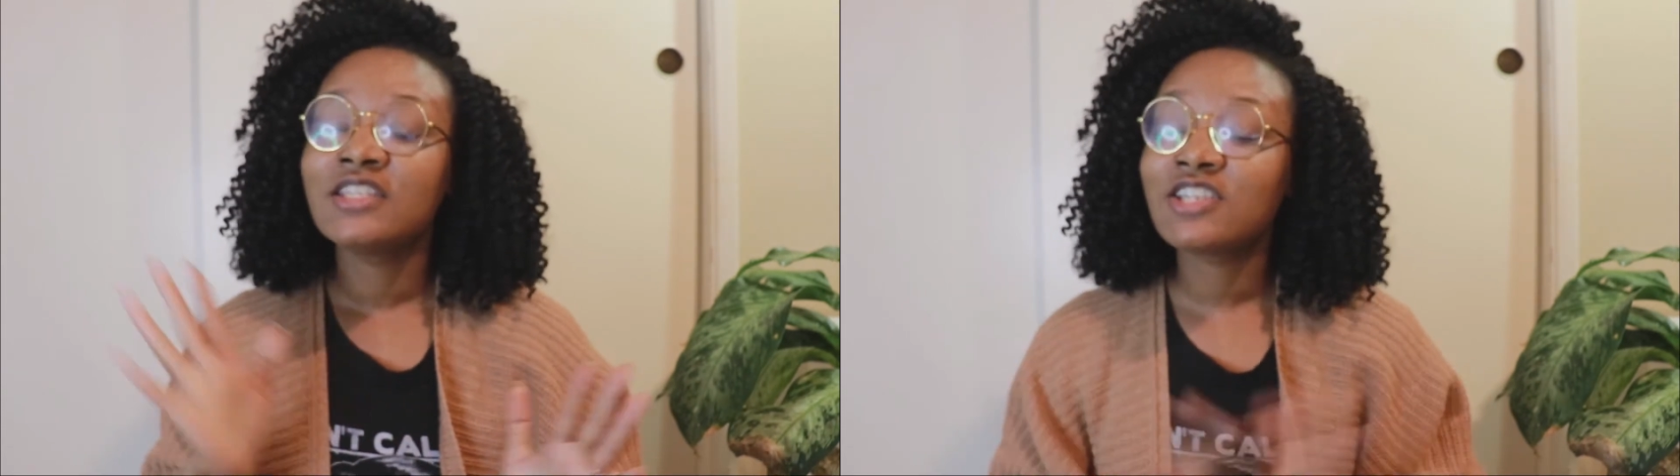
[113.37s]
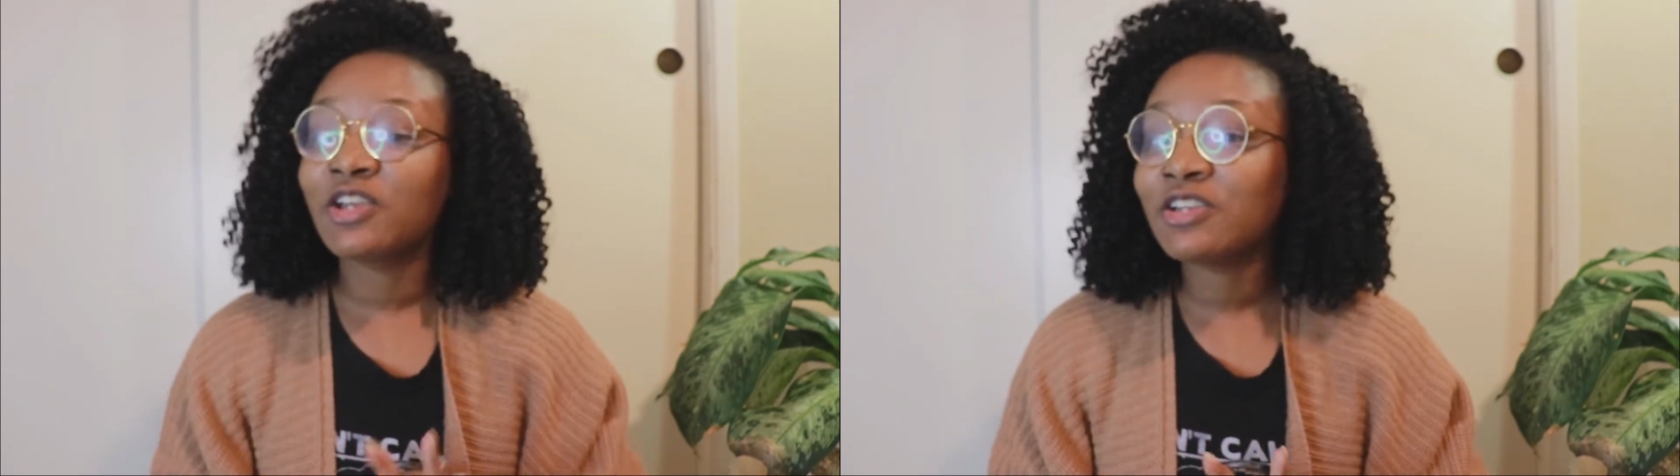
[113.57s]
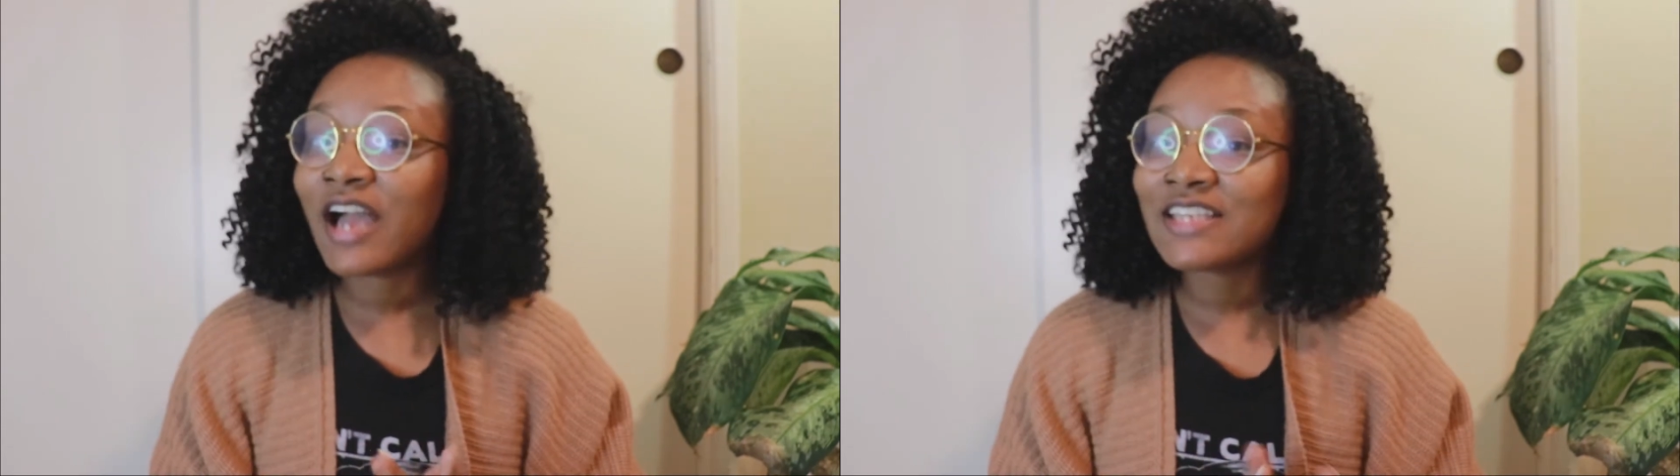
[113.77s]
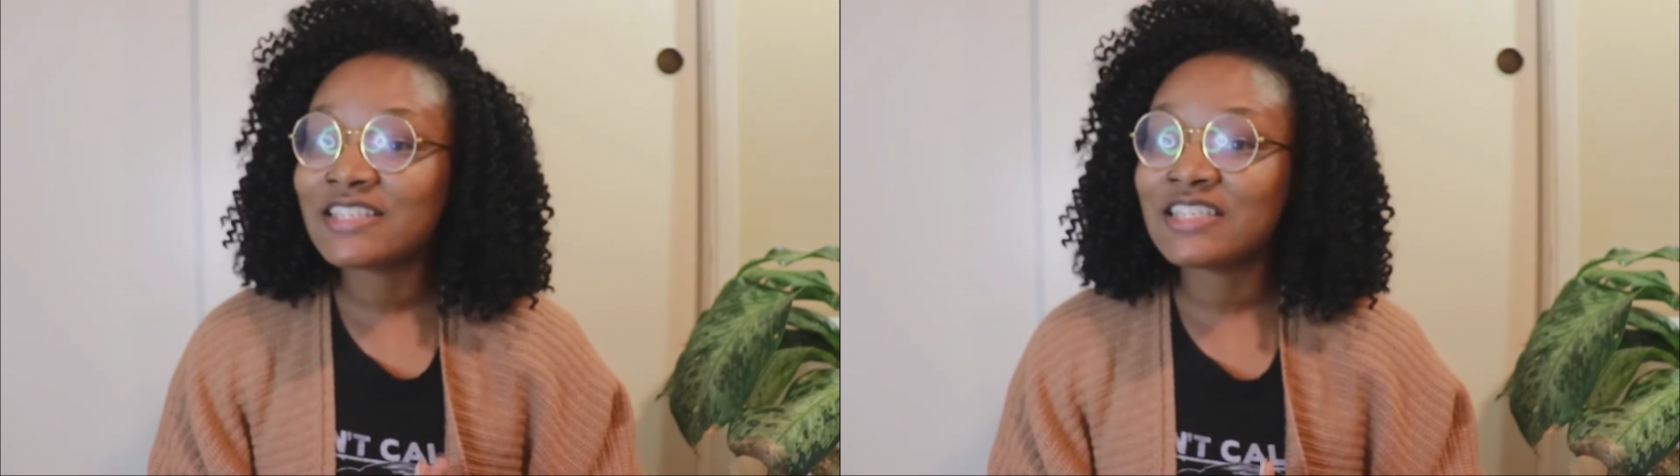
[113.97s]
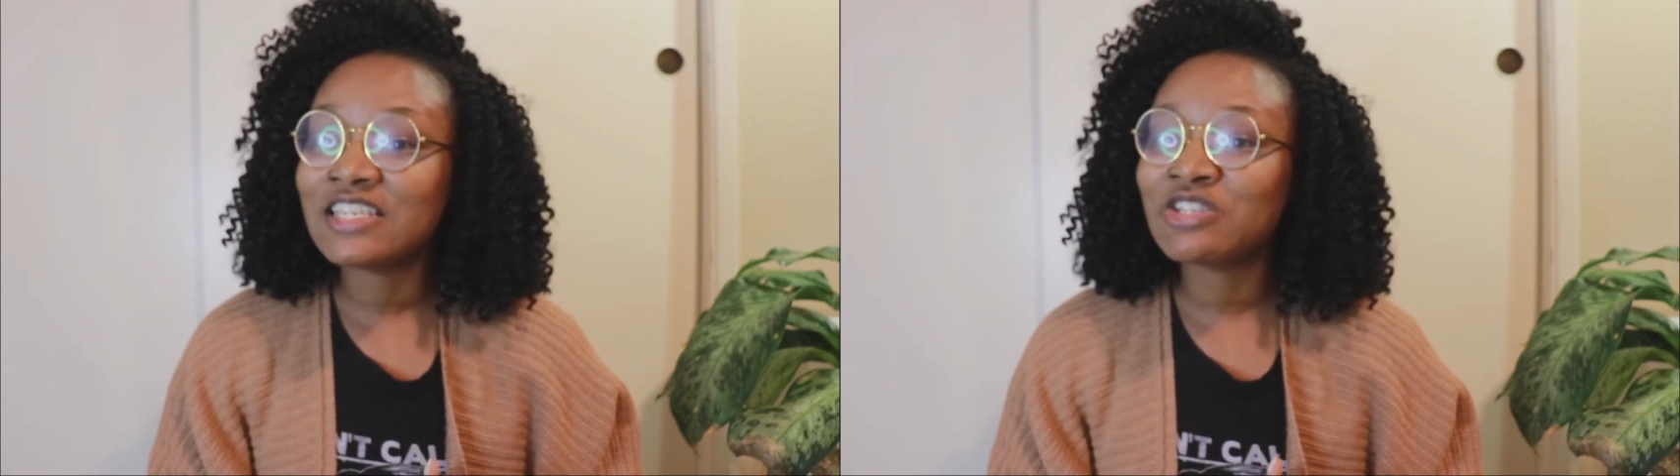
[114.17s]
tell you guys
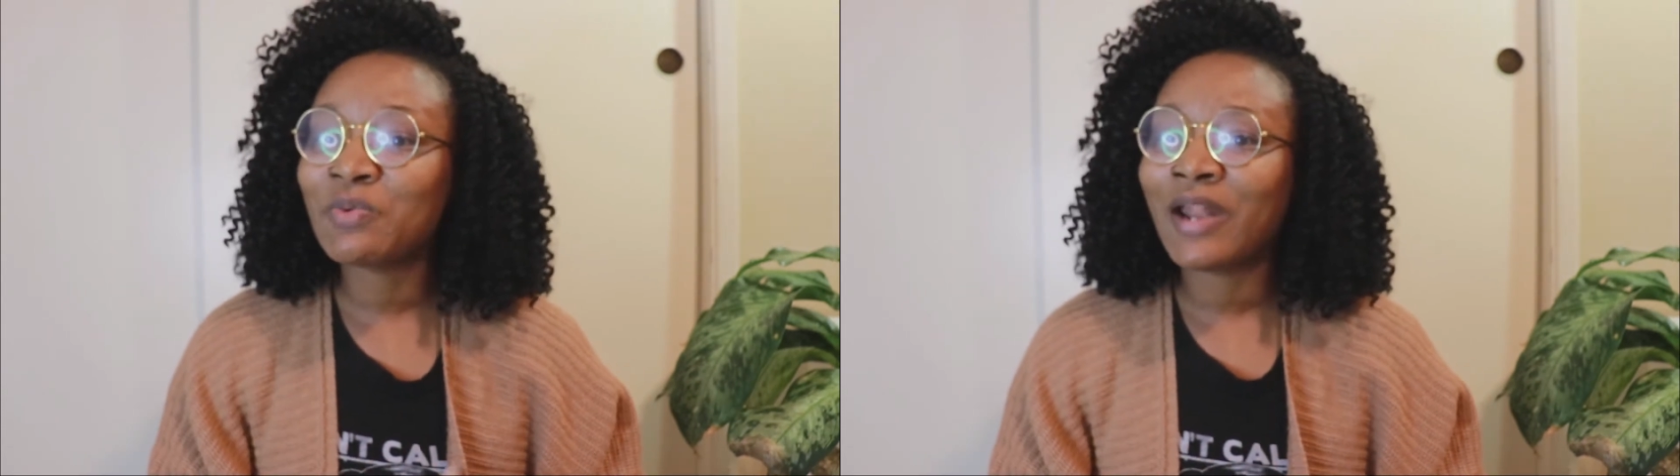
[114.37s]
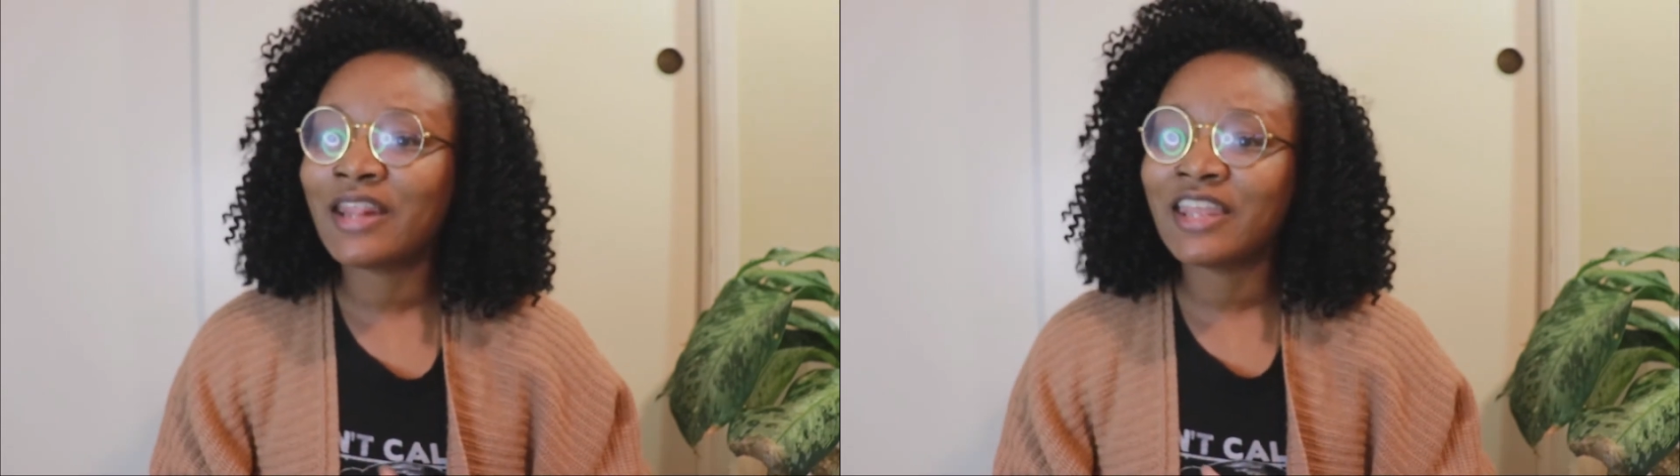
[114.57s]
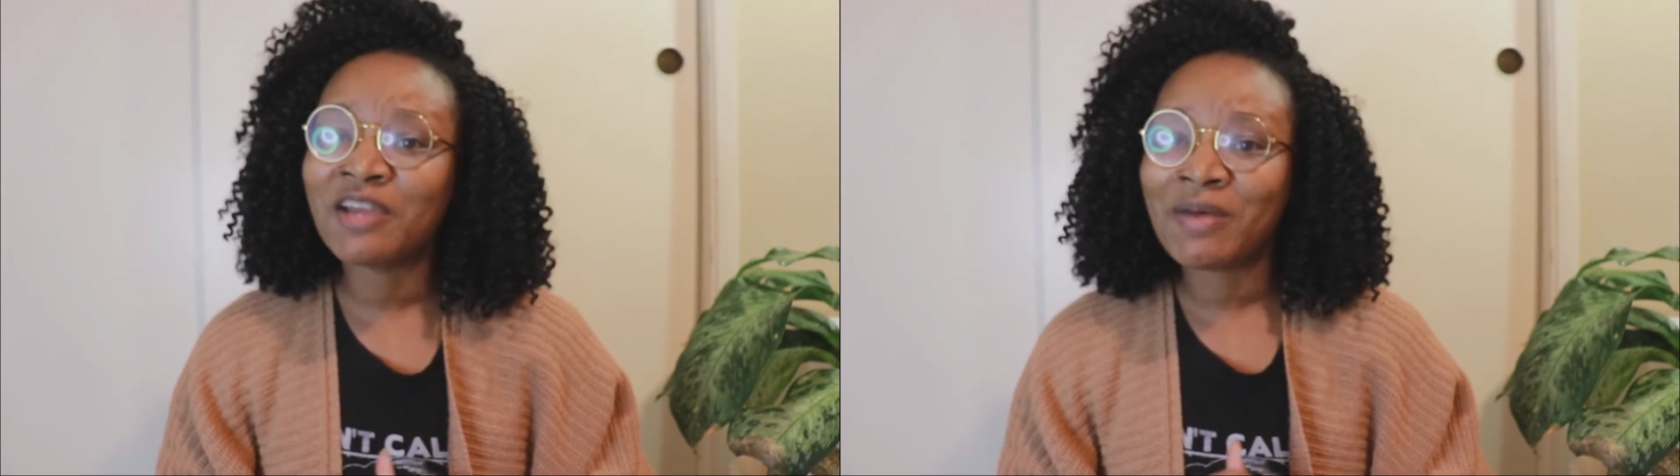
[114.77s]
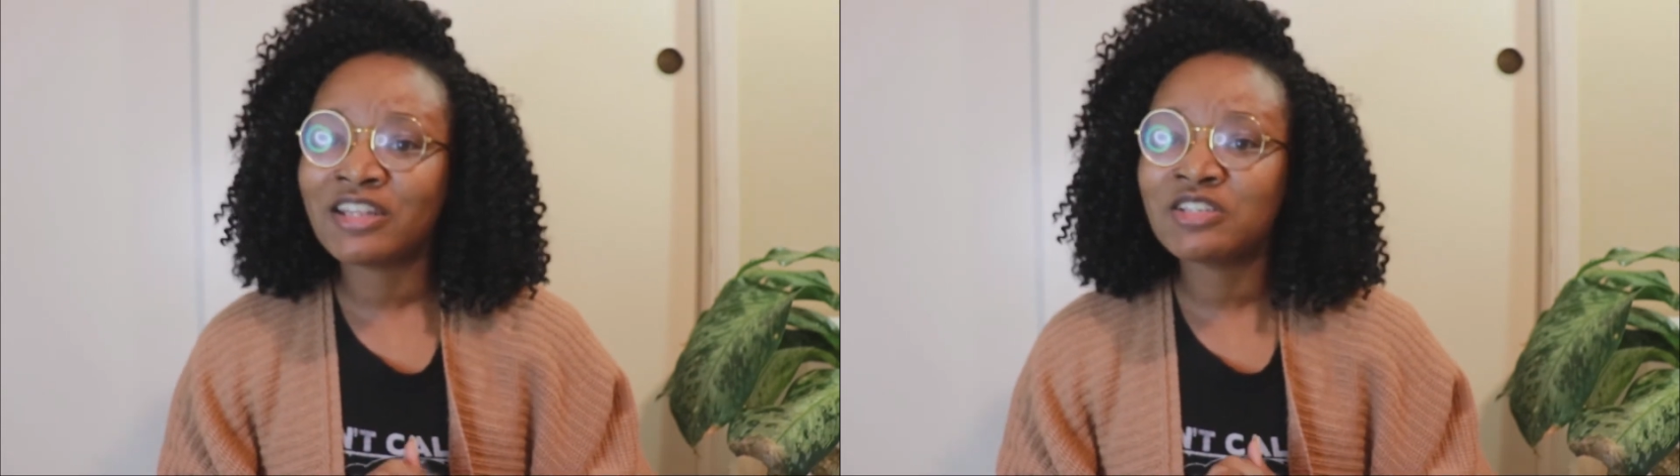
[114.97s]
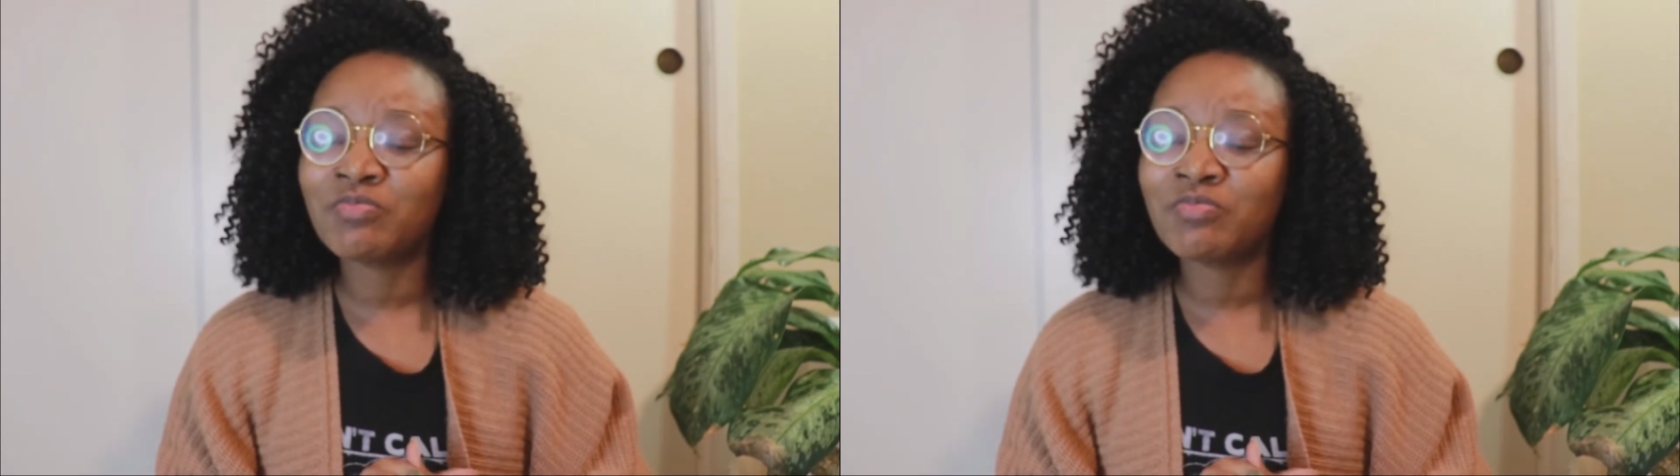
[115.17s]
the deets on what I think about